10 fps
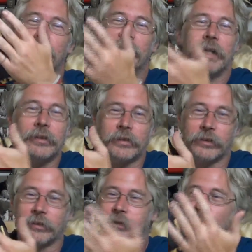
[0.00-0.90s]

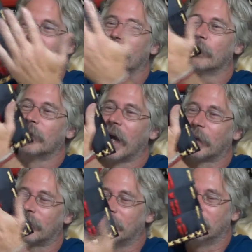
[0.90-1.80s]
pieces. So we have the
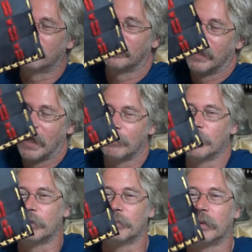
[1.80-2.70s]
back piece, the
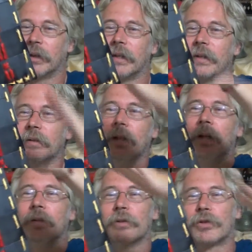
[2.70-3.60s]
abdomen plate,
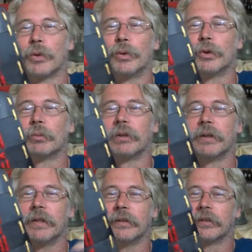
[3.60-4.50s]
the shoulder
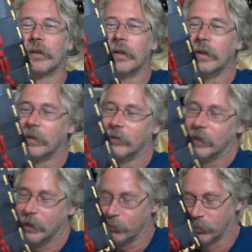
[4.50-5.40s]
plates, the
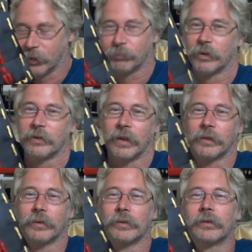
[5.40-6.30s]
hip
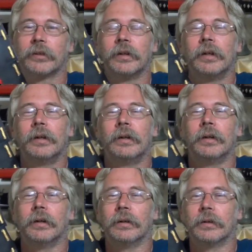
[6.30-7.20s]
protectors,
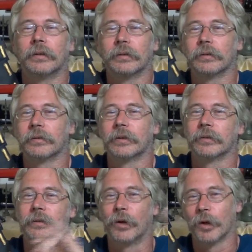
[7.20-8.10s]

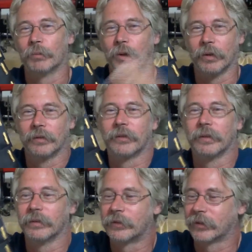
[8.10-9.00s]
the arm guards,
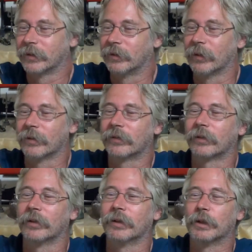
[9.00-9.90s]
the shin guards.
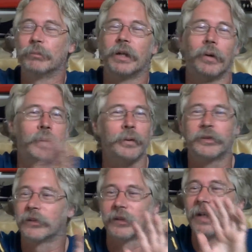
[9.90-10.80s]
Make all those
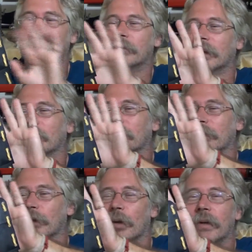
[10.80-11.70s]
the same.
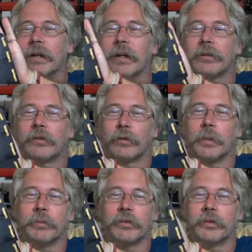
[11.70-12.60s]
They're all made out of
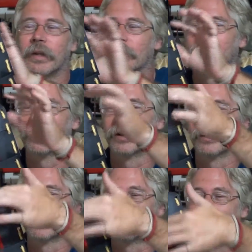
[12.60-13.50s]
strips that
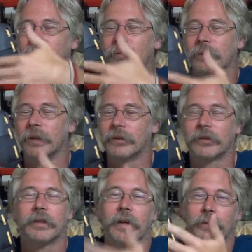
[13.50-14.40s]
are laced
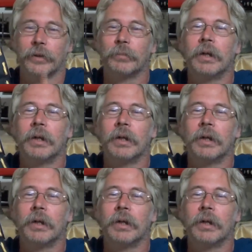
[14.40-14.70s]
together.